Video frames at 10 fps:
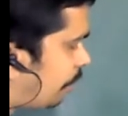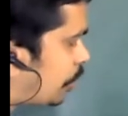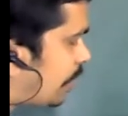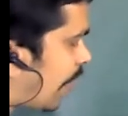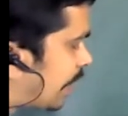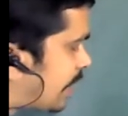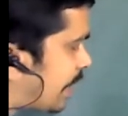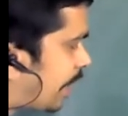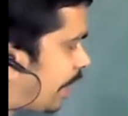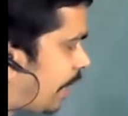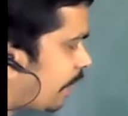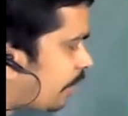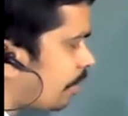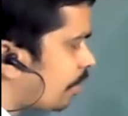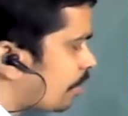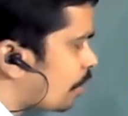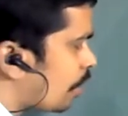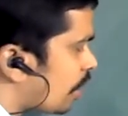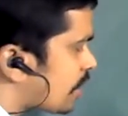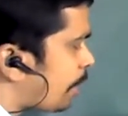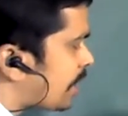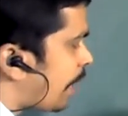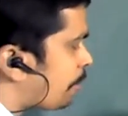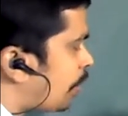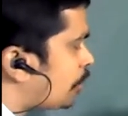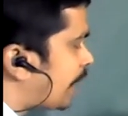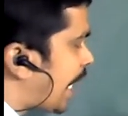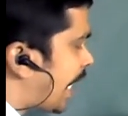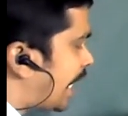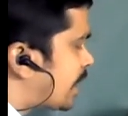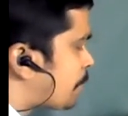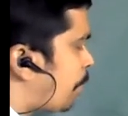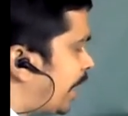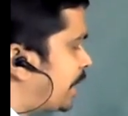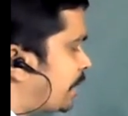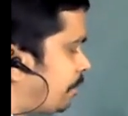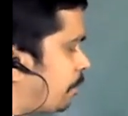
We should not consider here. So suppose I'm going to take at this point,